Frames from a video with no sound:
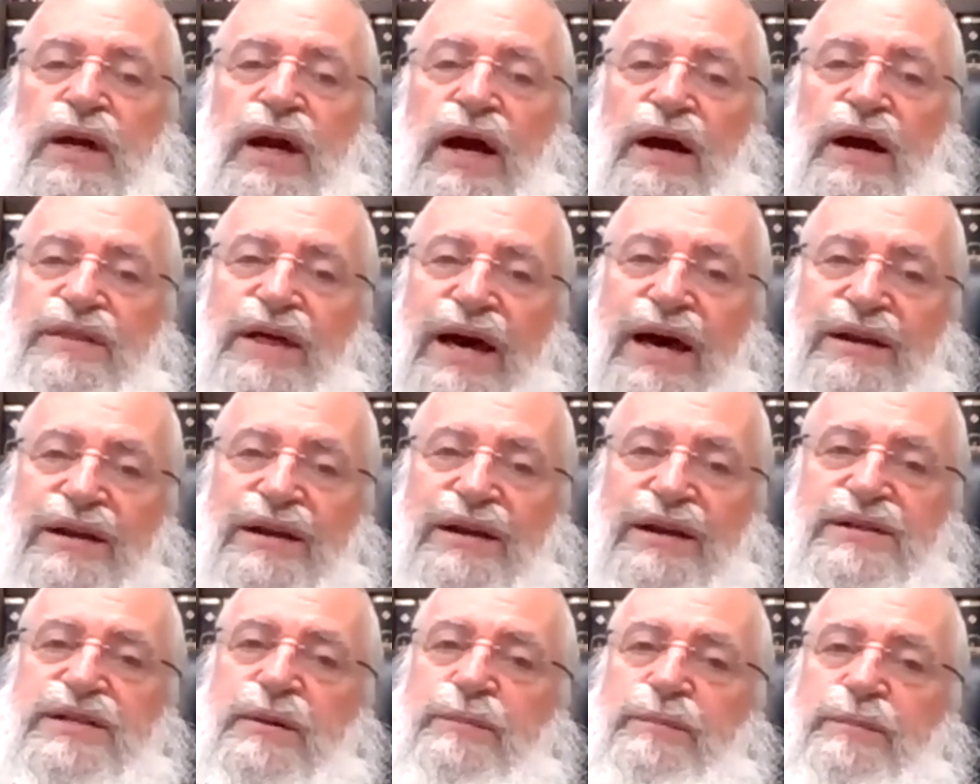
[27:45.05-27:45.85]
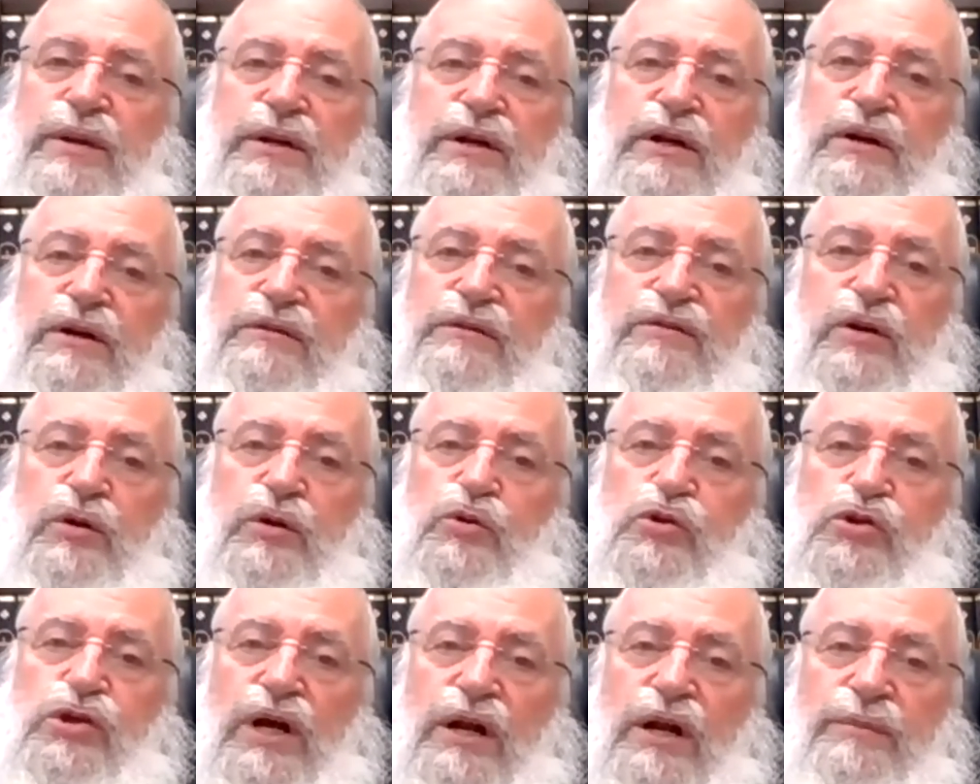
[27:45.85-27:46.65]
And that is the opinion of the
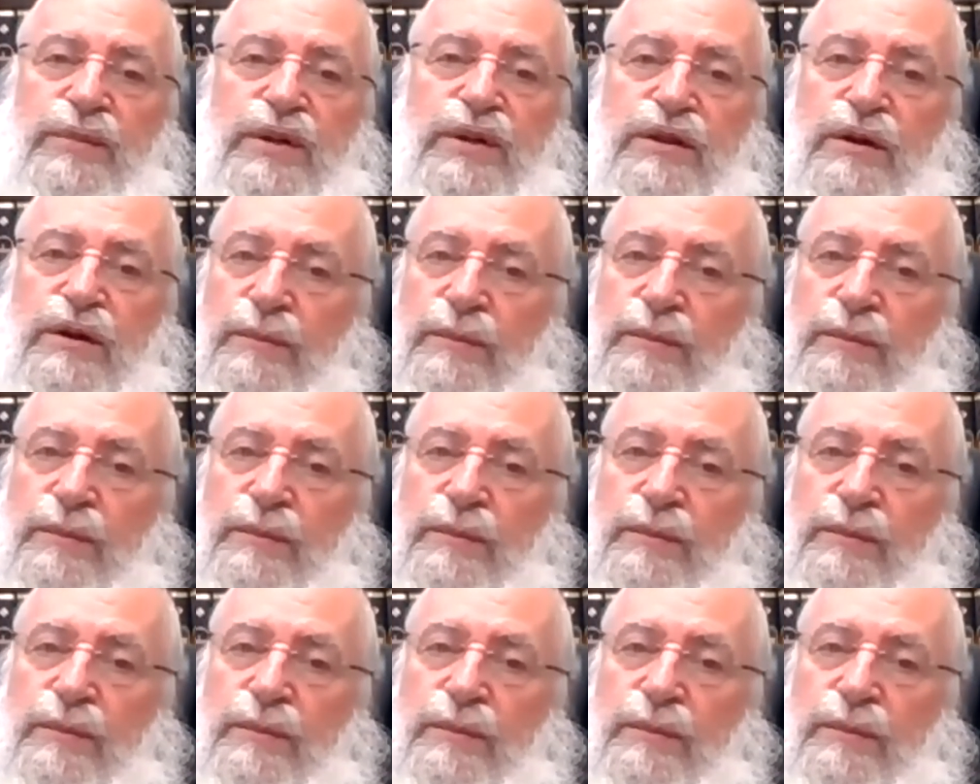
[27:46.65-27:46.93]
Yerushalmi.